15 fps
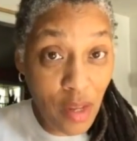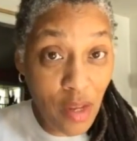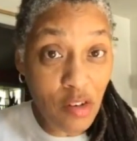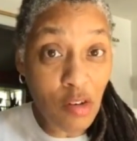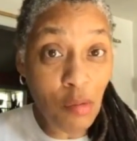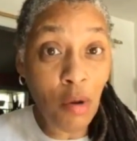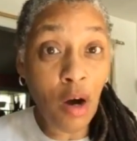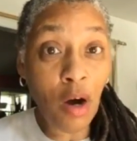
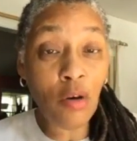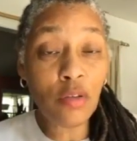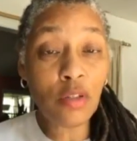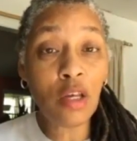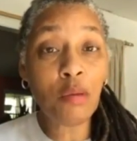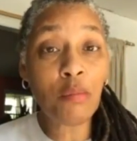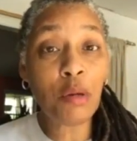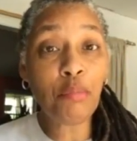Tomorrow's
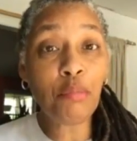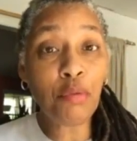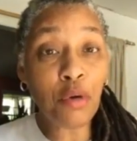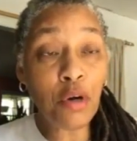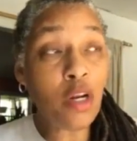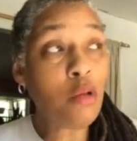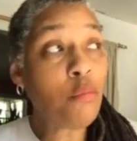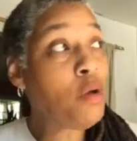going to be
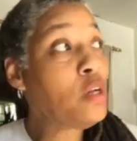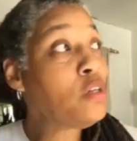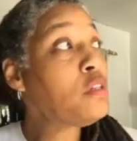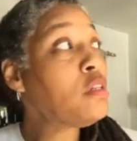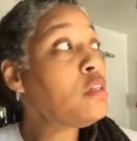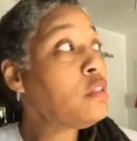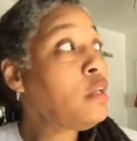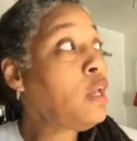pretty much
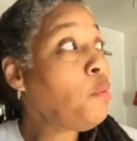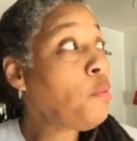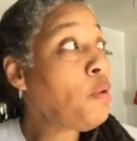the same.